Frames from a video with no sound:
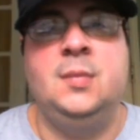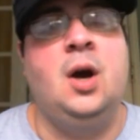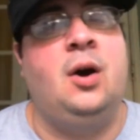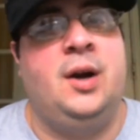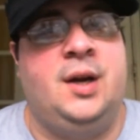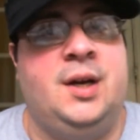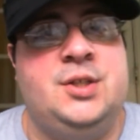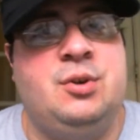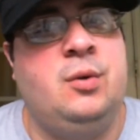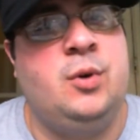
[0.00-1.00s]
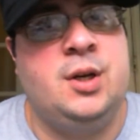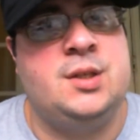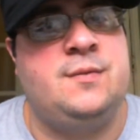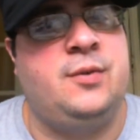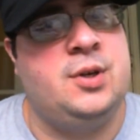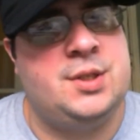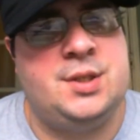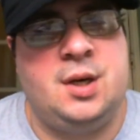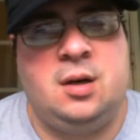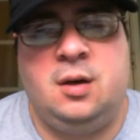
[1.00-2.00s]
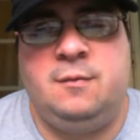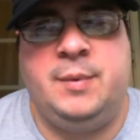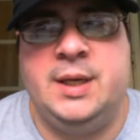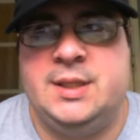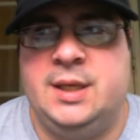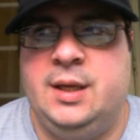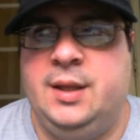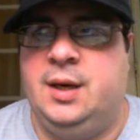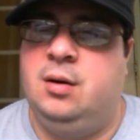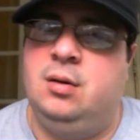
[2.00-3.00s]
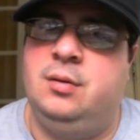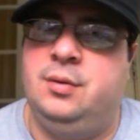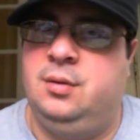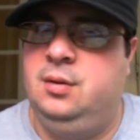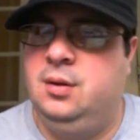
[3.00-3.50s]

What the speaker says: Alright, guys, so I want to first start off by saying that all